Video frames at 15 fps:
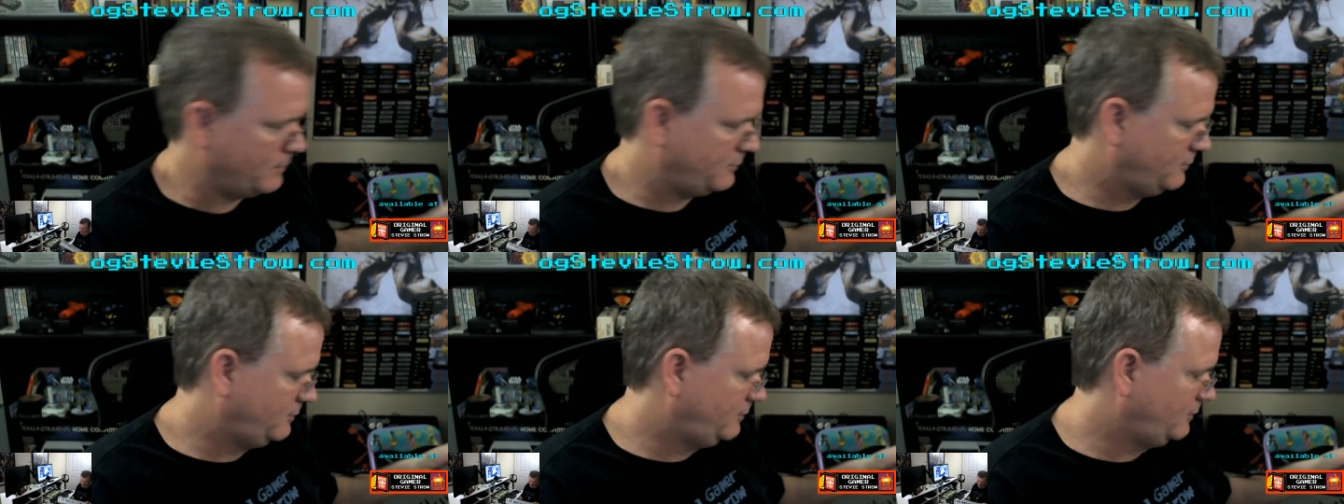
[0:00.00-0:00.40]

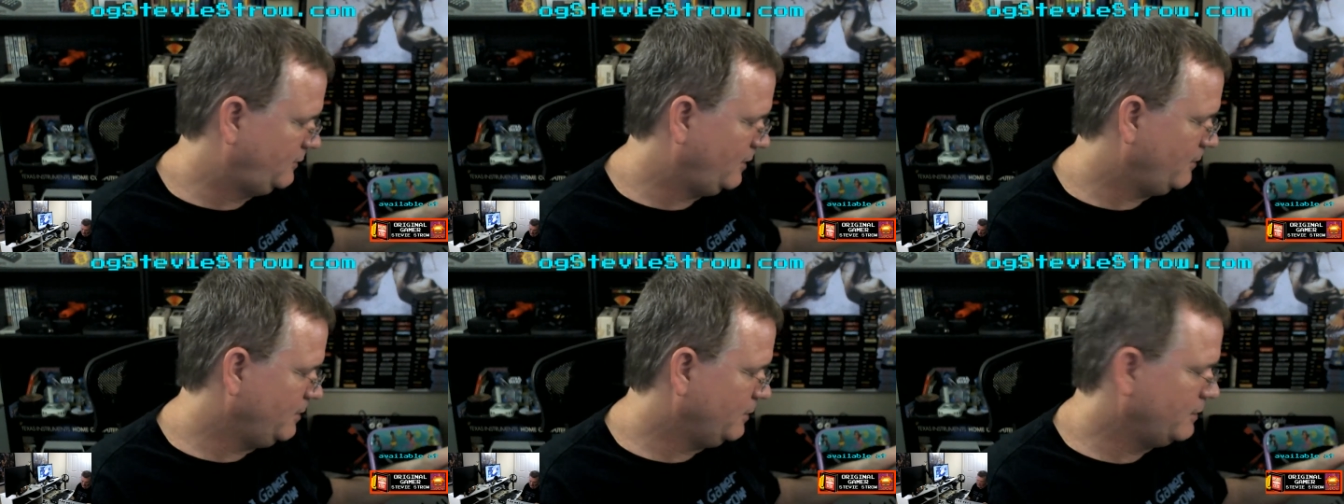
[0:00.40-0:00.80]

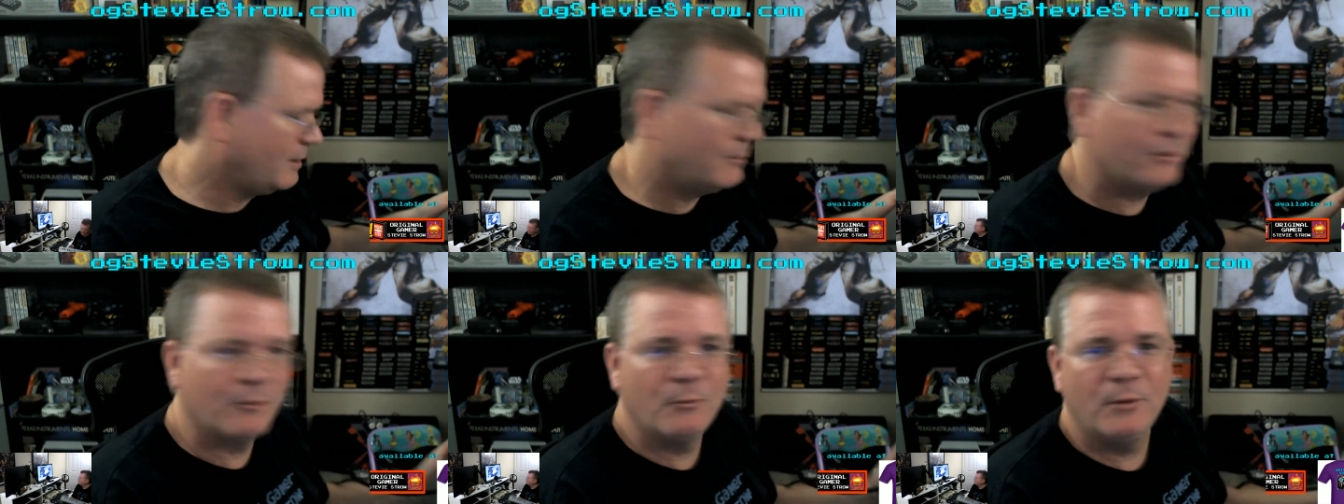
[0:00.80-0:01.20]
Serial
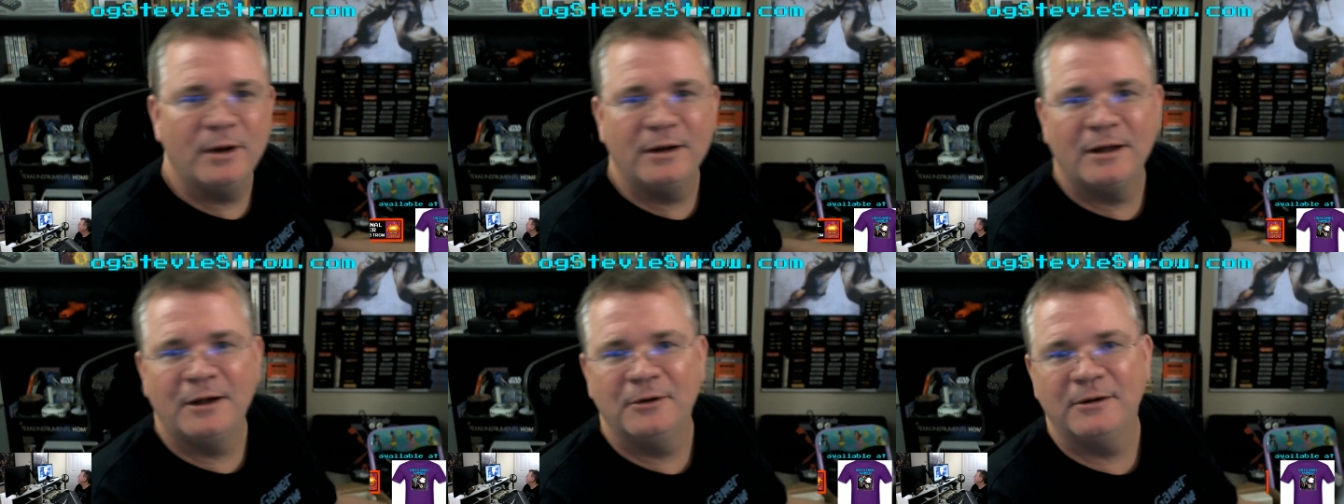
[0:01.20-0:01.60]
number
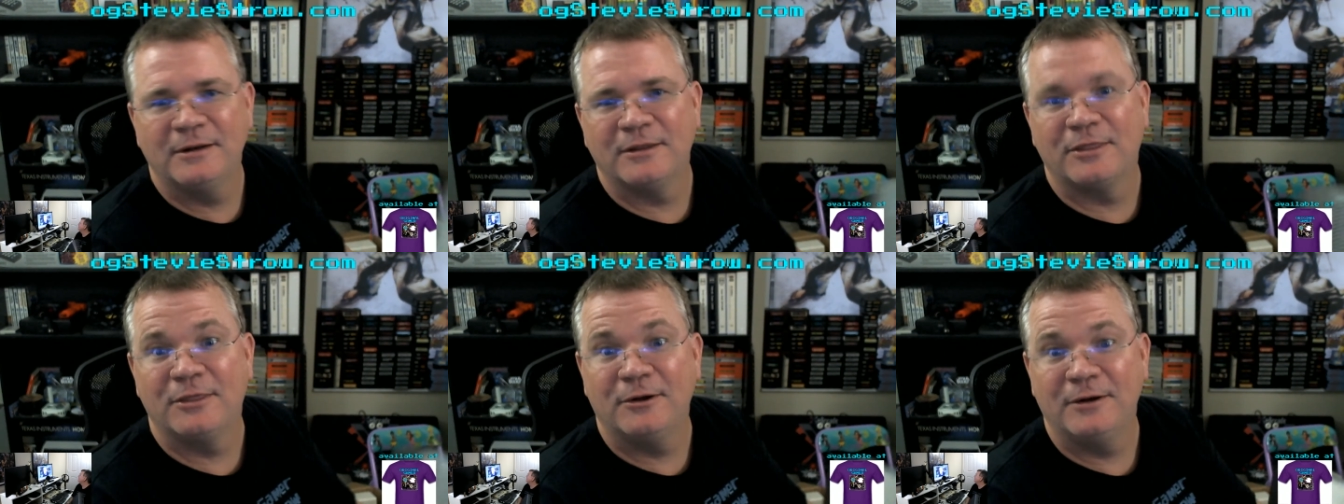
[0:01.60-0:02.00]

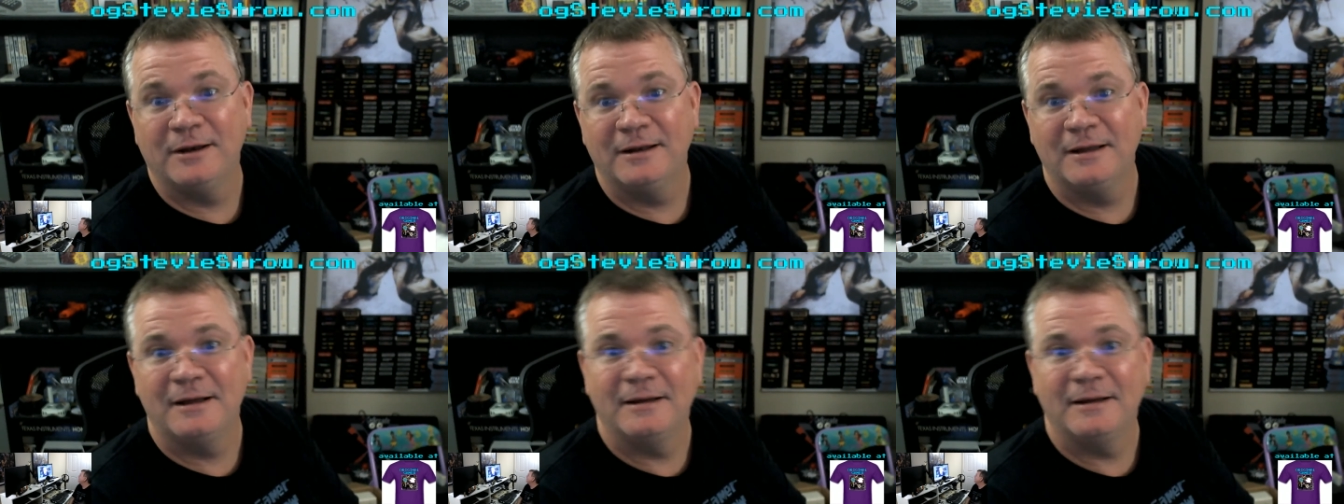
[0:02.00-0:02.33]
139.